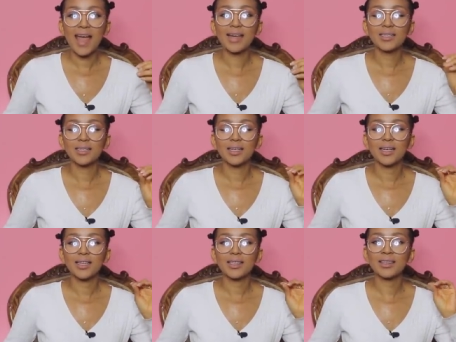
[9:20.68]
And
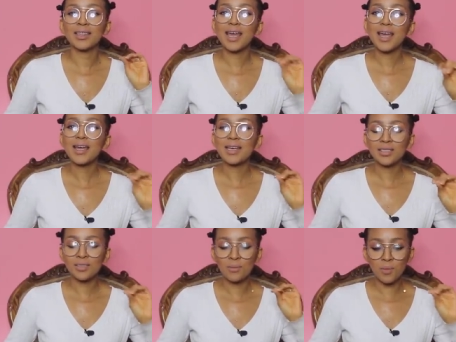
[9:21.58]
there
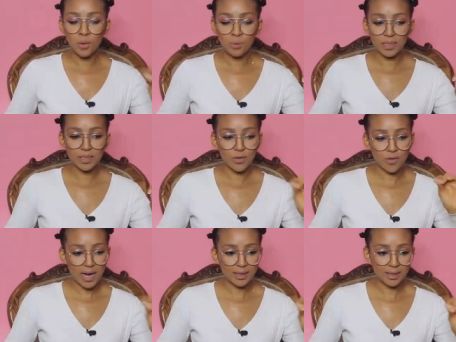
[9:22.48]
is a moment
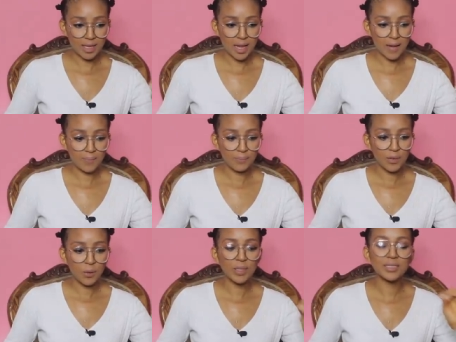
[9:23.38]
right there
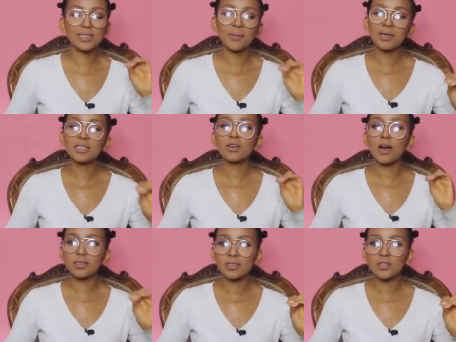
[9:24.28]
when somebody's
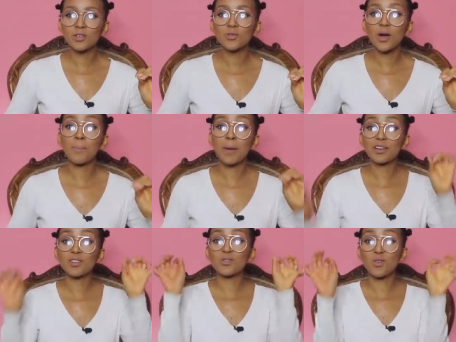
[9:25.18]
asking you
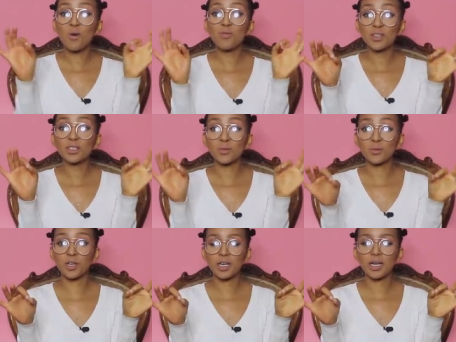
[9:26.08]
about your field of
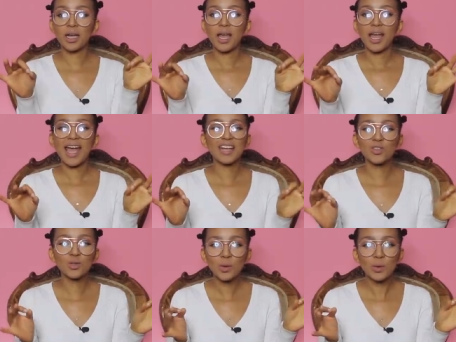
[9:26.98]
work and
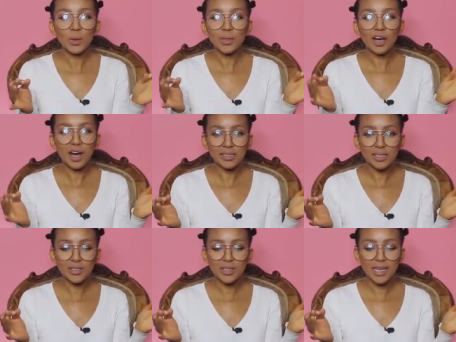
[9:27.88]
you don't know the
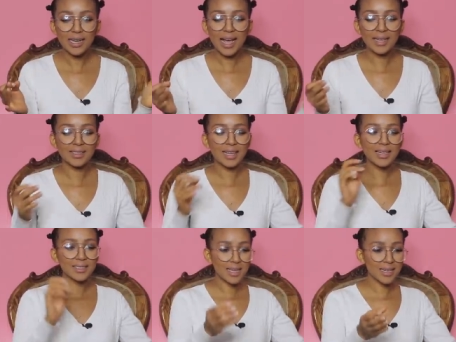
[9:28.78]
answer to that and
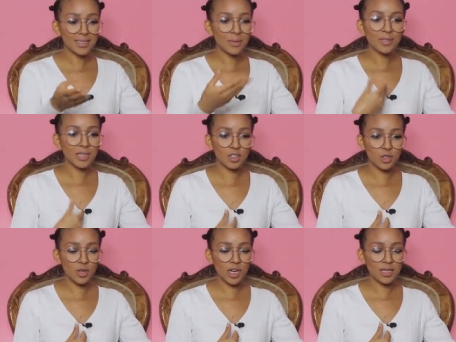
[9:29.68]
they say something that
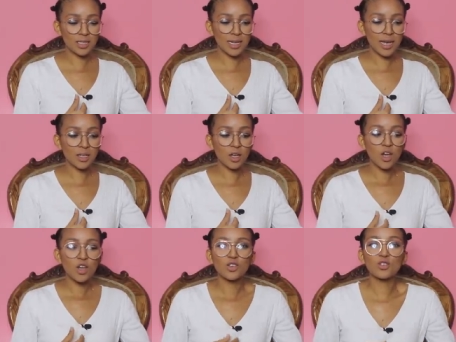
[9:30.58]
you don't understand,
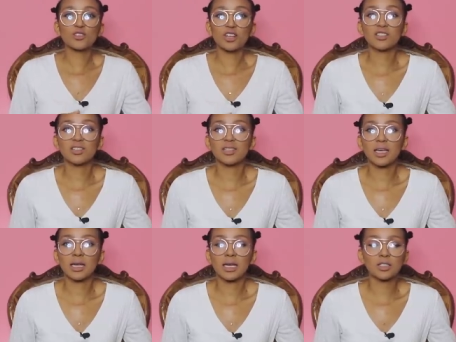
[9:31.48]
you start to
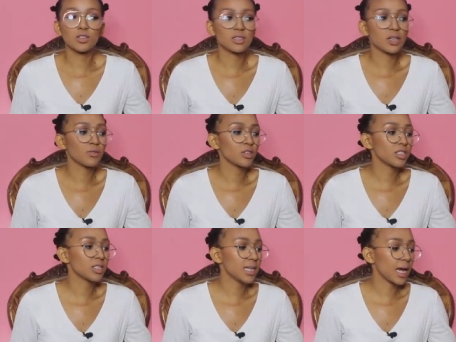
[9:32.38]
second guess yourself and
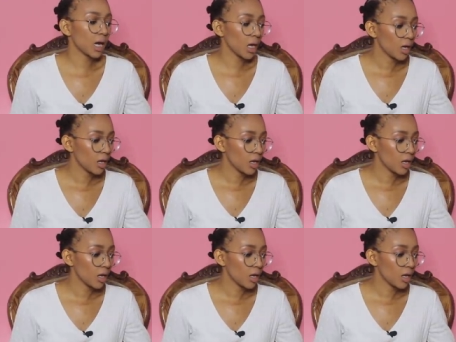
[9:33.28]
you're just like,